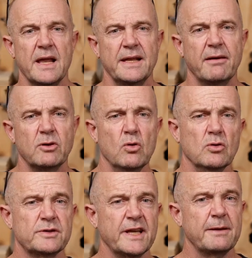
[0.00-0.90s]
Now, it
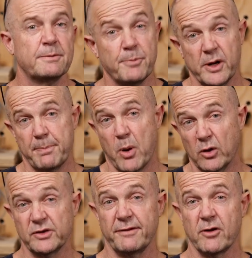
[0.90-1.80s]
all seems pretty
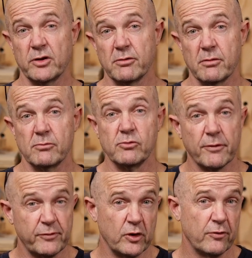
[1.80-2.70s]
positive on the
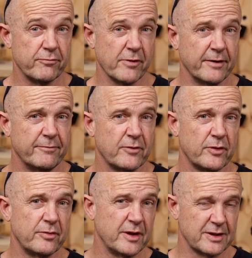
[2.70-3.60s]
review front for
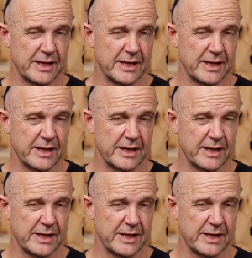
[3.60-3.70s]
this